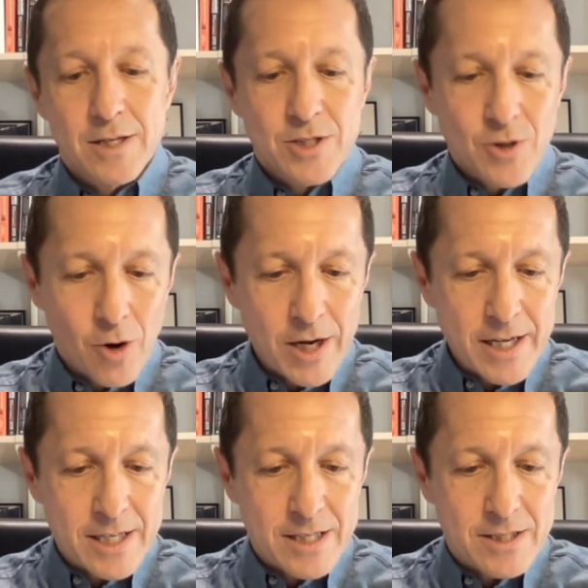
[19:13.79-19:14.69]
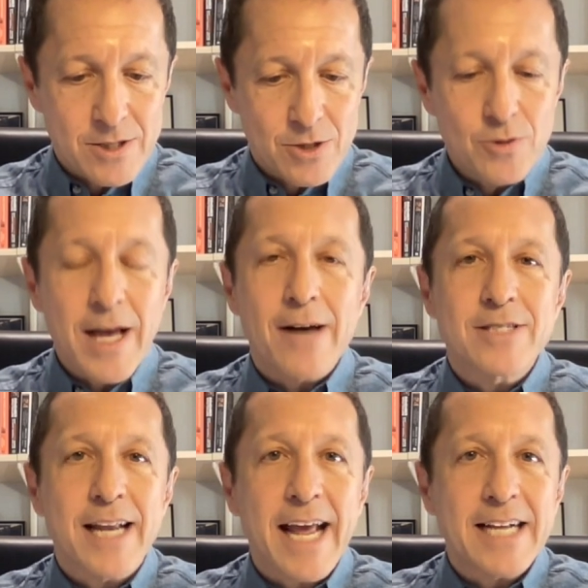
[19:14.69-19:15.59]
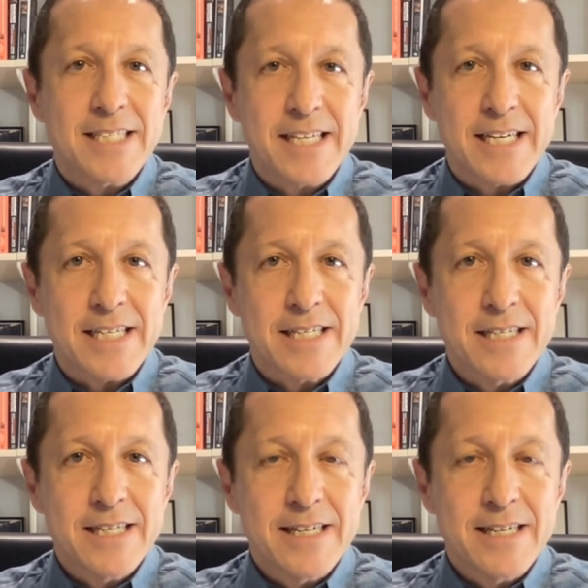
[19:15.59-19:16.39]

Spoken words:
Starting in 2018,